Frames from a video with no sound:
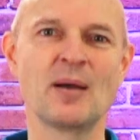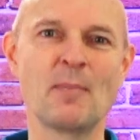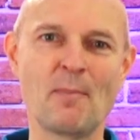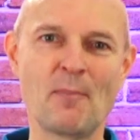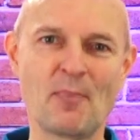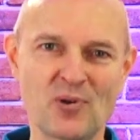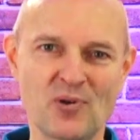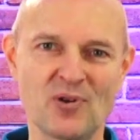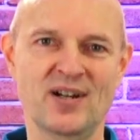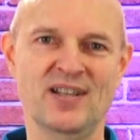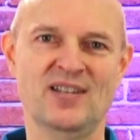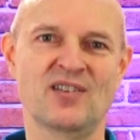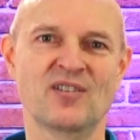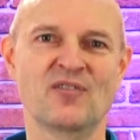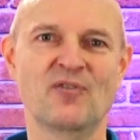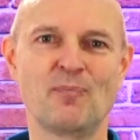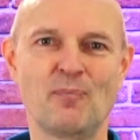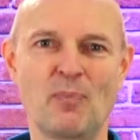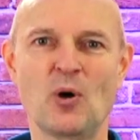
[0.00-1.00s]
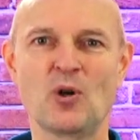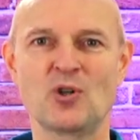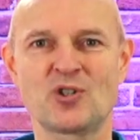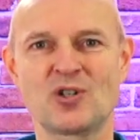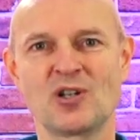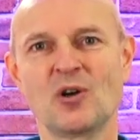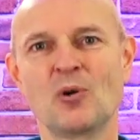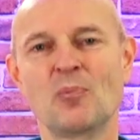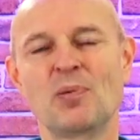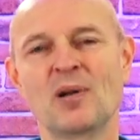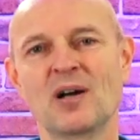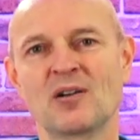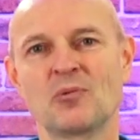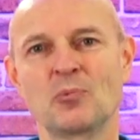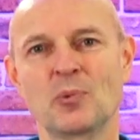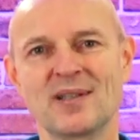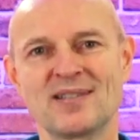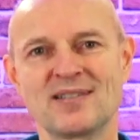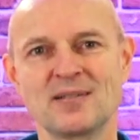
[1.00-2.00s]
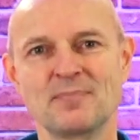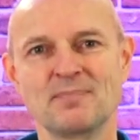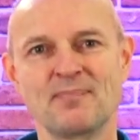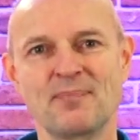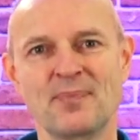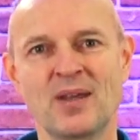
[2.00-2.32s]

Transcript: impressive Bosch glow plug wisdom.